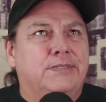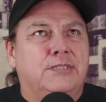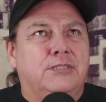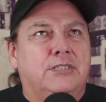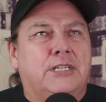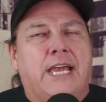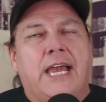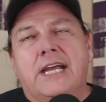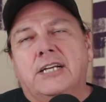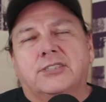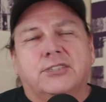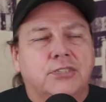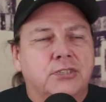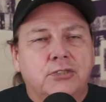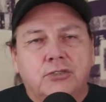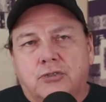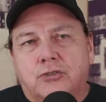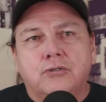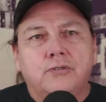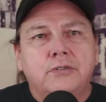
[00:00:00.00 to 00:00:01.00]

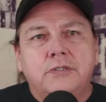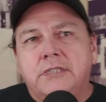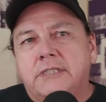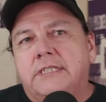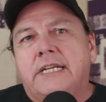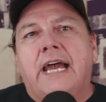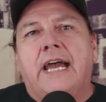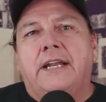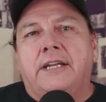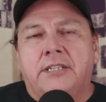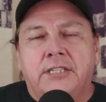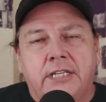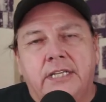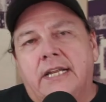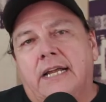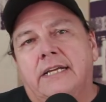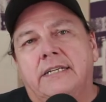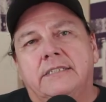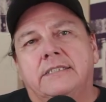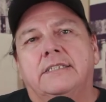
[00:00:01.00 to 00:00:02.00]
canceling student debt in the
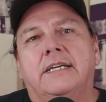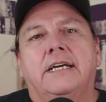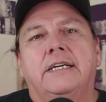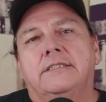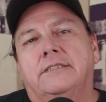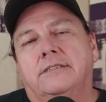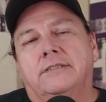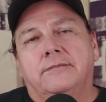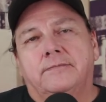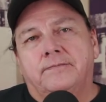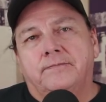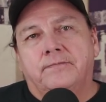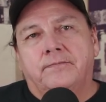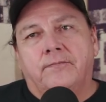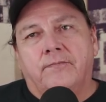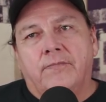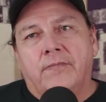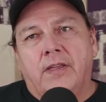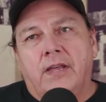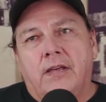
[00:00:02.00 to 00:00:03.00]
United States
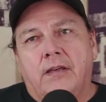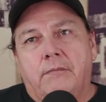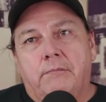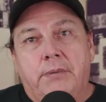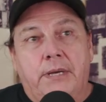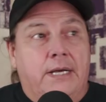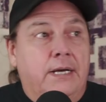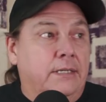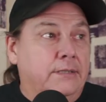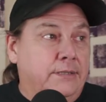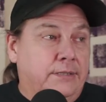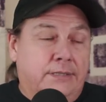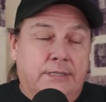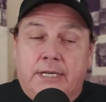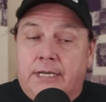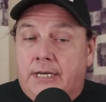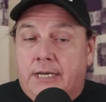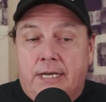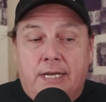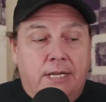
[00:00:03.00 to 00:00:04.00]
because
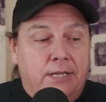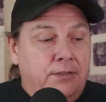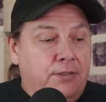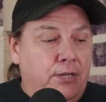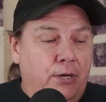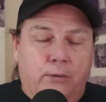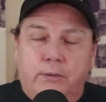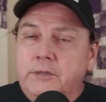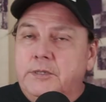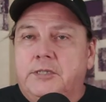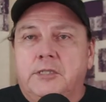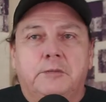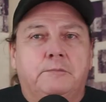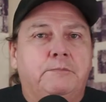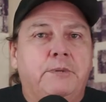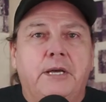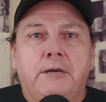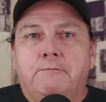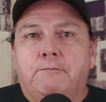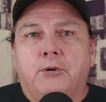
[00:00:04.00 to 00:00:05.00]
there was this
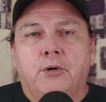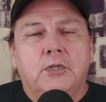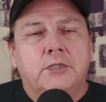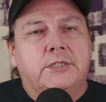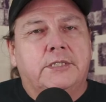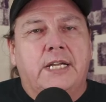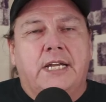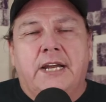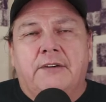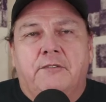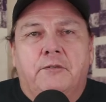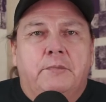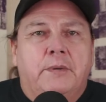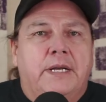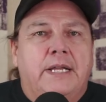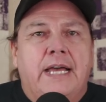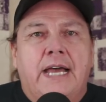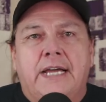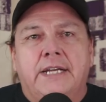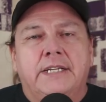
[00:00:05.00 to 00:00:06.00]
big push that
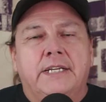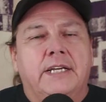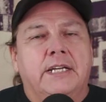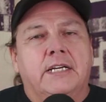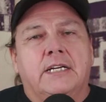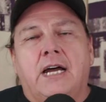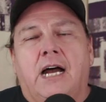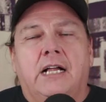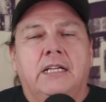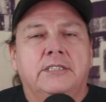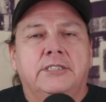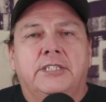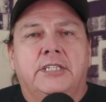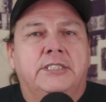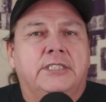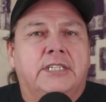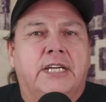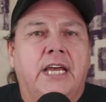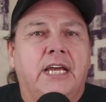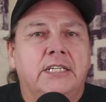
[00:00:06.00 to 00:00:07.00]
everybody had to get a college
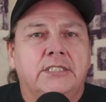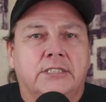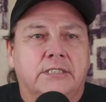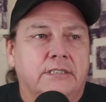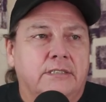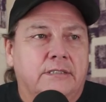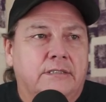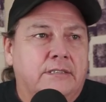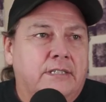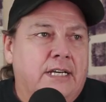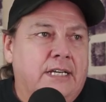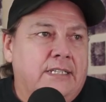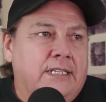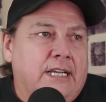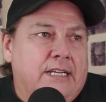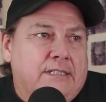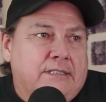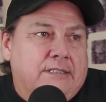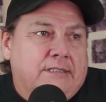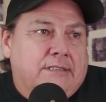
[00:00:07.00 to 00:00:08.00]
education. And
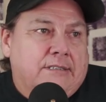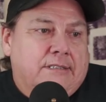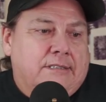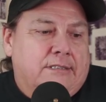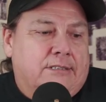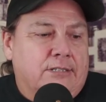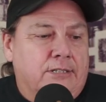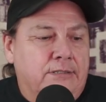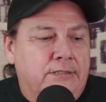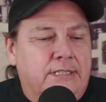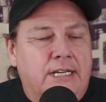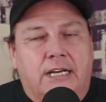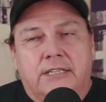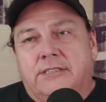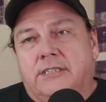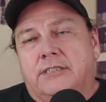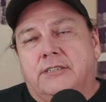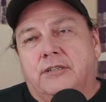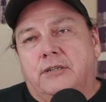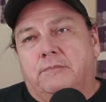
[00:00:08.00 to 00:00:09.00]
then it turns out
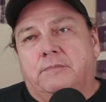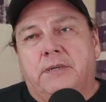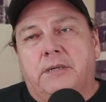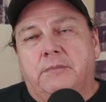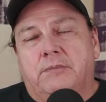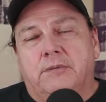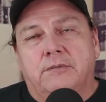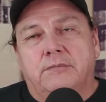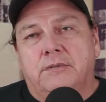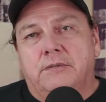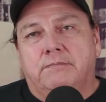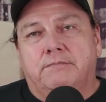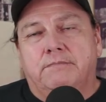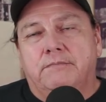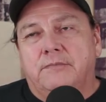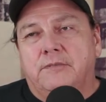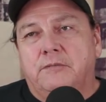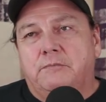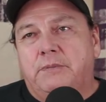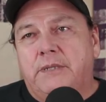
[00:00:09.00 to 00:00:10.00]
that there are people with
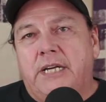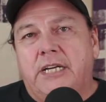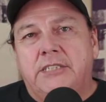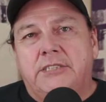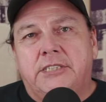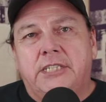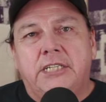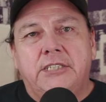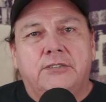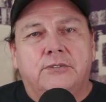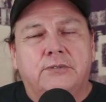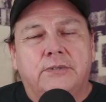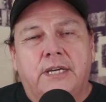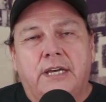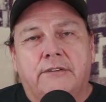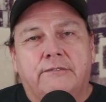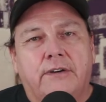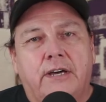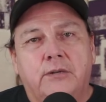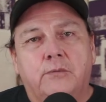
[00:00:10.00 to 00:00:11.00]
PhDs who
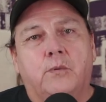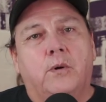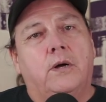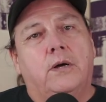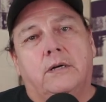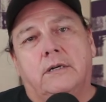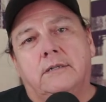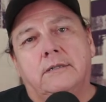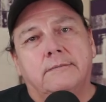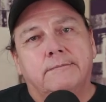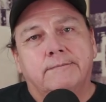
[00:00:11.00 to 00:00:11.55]
can't find work.